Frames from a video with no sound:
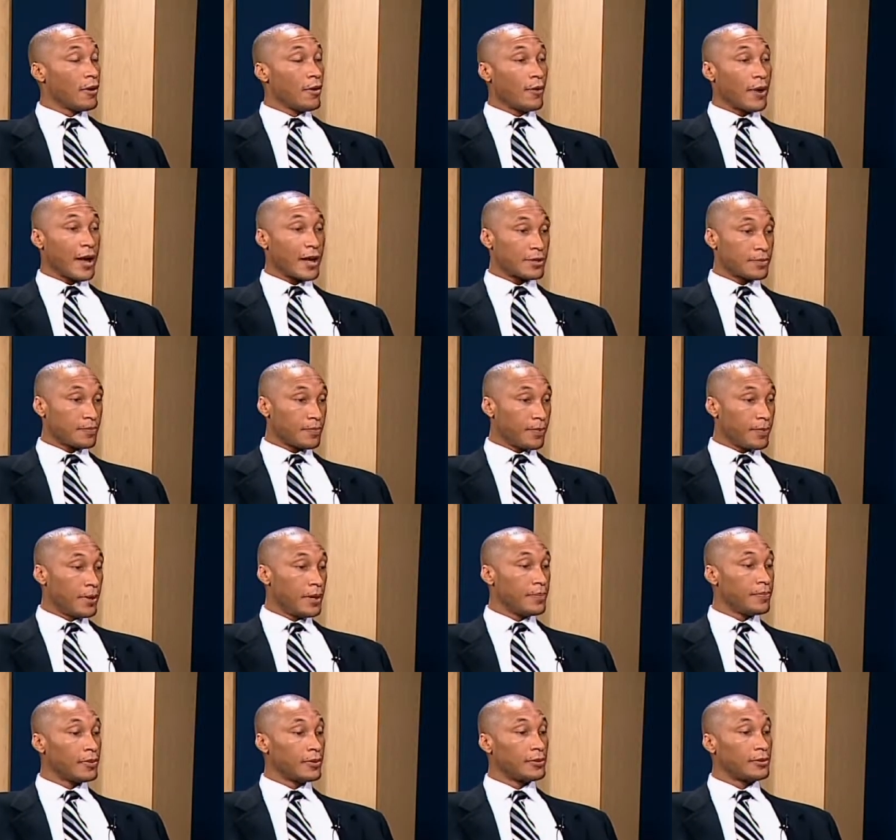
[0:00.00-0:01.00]
as
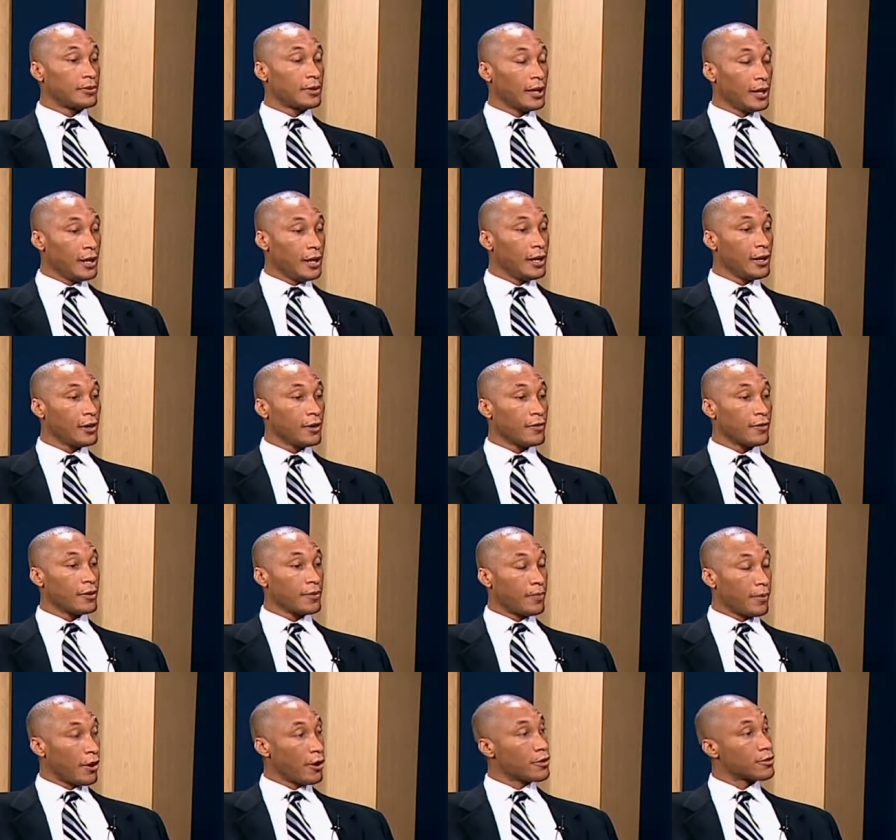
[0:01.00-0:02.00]
people hear their
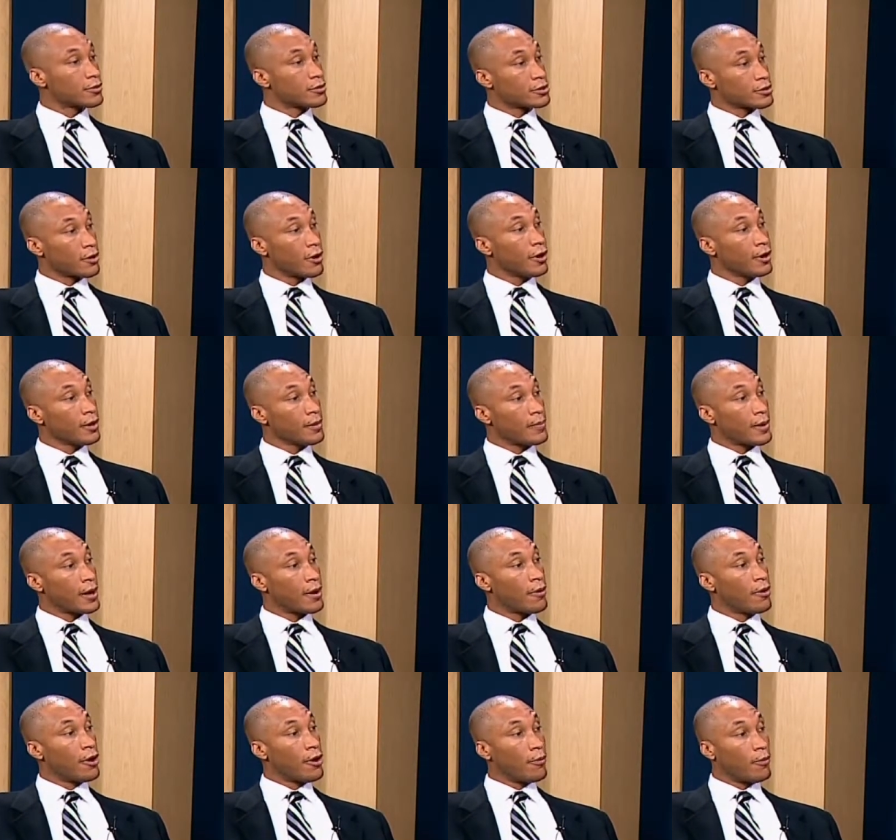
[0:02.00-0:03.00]
partners talk
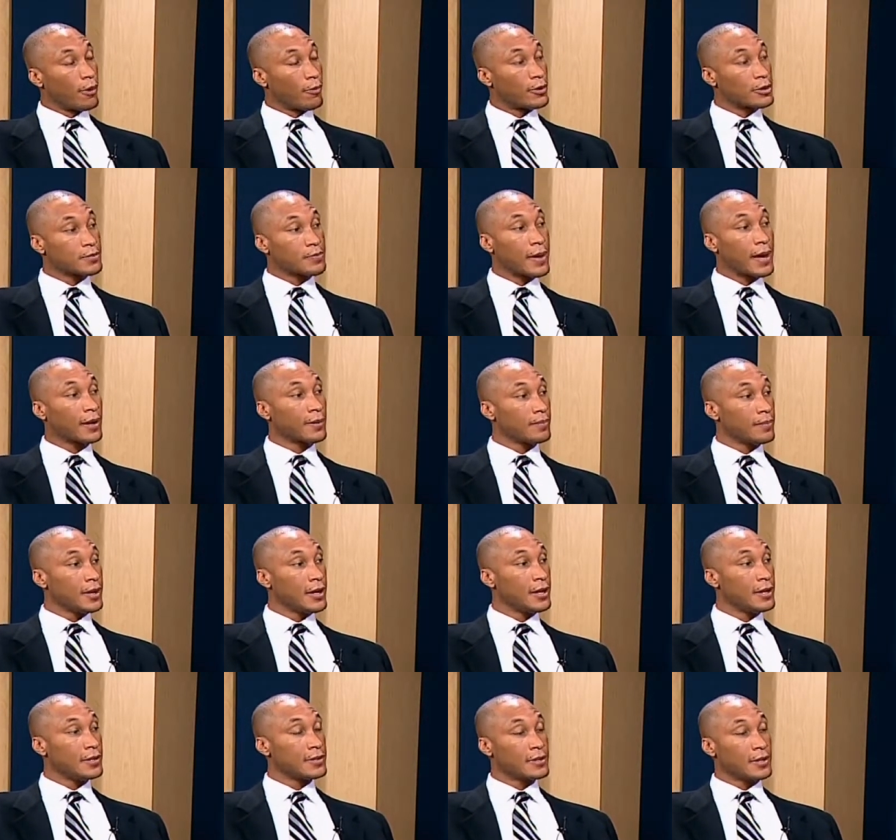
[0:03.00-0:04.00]
about what respect
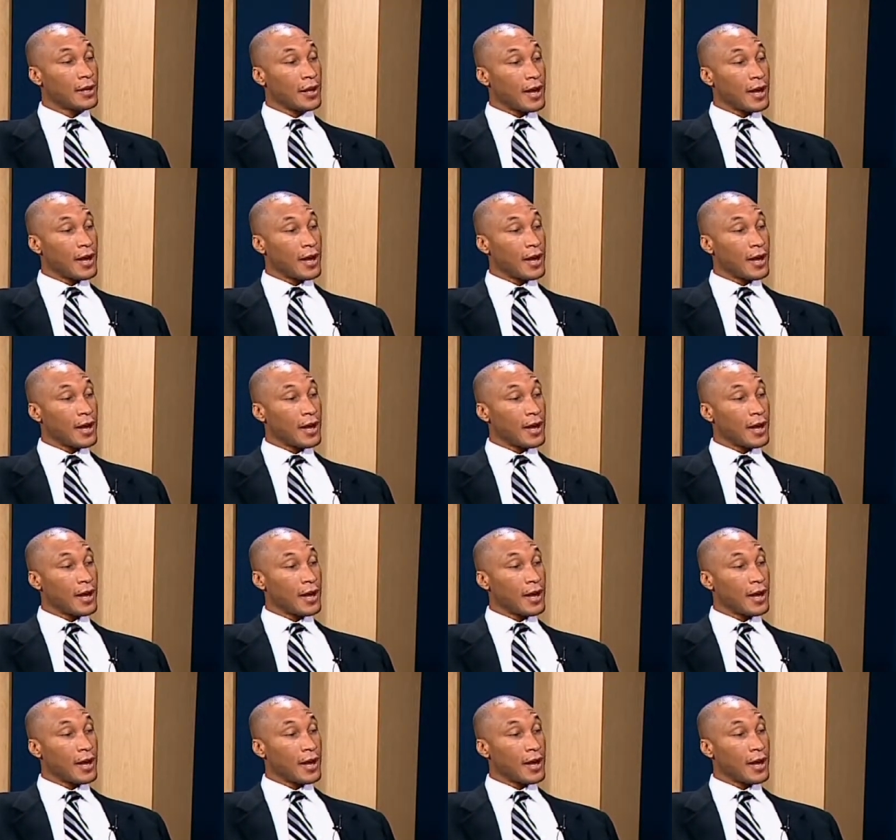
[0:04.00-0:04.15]
means